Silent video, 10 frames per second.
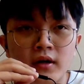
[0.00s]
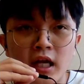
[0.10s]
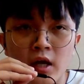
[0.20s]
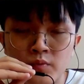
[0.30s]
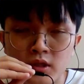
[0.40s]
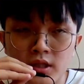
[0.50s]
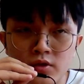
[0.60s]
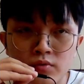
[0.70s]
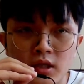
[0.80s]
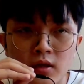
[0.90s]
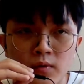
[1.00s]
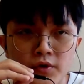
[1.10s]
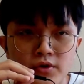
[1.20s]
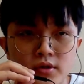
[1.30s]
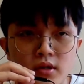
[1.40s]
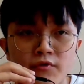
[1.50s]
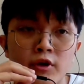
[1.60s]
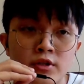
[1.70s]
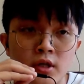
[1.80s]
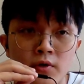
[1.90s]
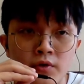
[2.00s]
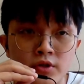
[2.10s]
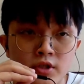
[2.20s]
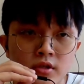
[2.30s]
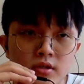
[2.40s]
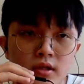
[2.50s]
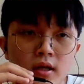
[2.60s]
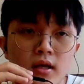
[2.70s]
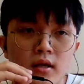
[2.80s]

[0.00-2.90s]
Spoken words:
KMTT student, which is a furniture origins.